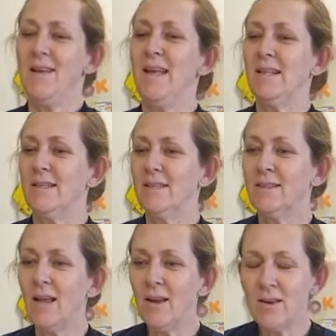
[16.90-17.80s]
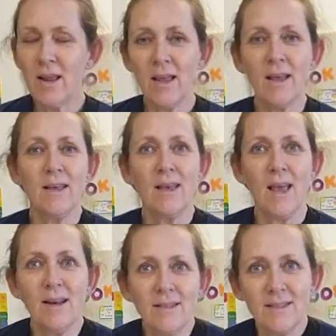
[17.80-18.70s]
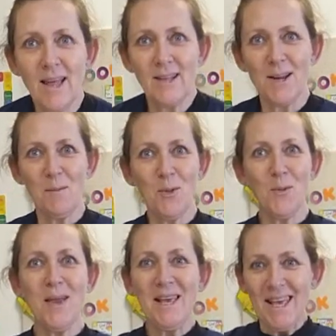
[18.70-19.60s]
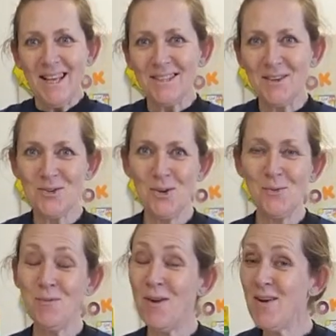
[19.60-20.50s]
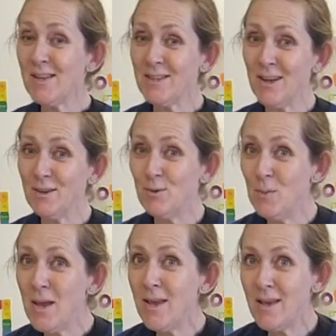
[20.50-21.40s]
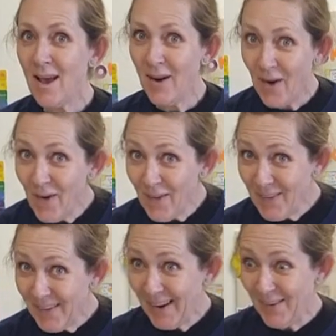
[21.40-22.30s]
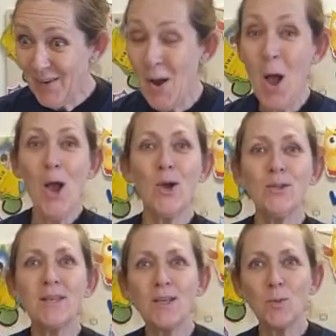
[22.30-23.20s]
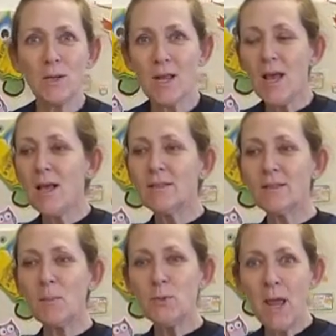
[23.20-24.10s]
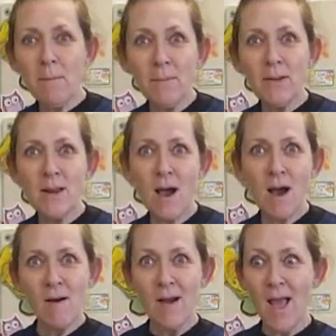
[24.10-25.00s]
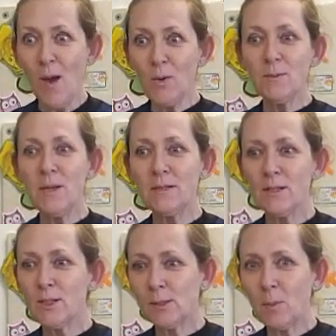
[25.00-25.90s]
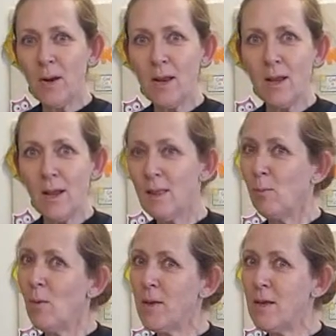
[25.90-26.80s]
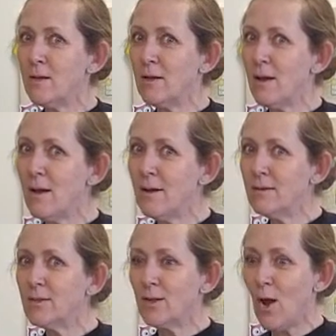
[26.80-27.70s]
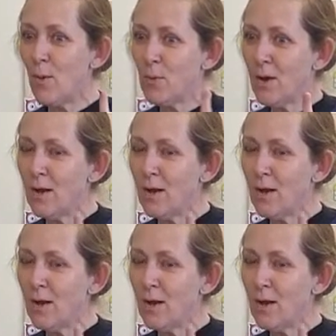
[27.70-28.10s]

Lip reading: It's Sunday again. It's that time of the week. Yes, I'm totally very excited to be here. Because guess what? It's September now, which means it's spring and the brookies are outside.